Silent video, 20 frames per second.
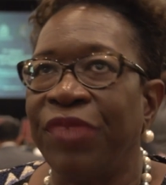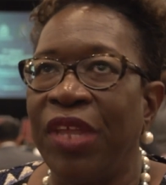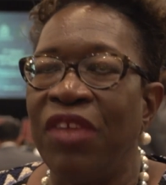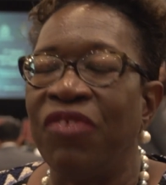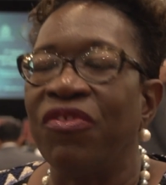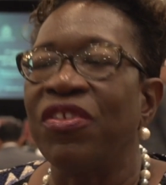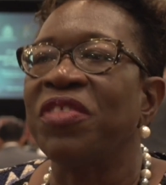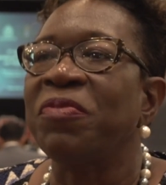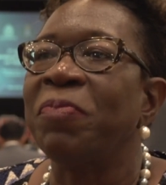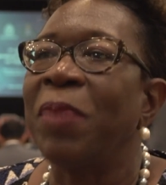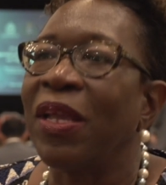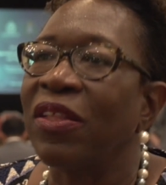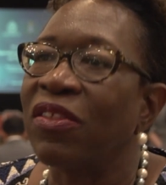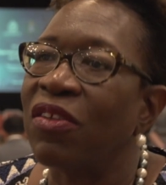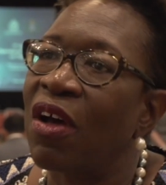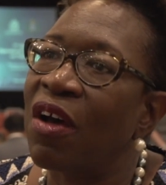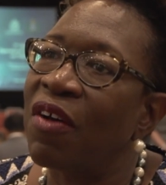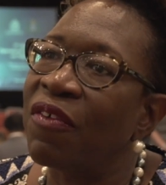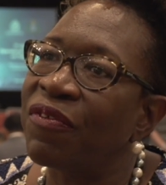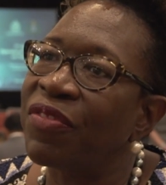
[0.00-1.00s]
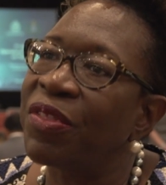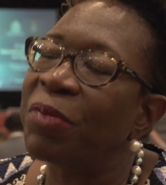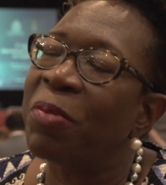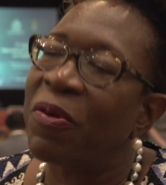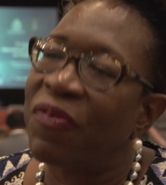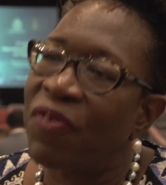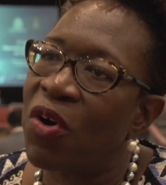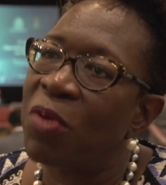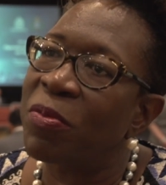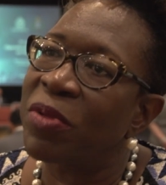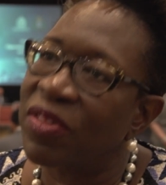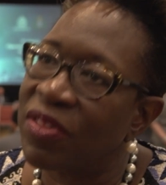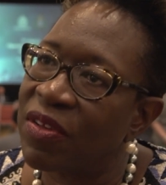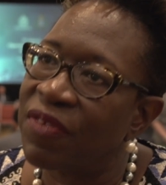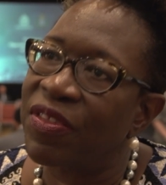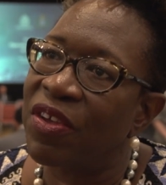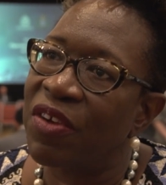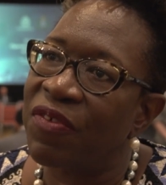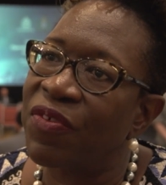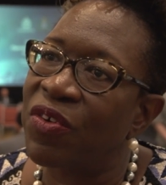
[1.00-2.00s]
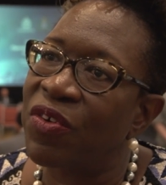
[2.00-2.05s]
in respect of the performance of their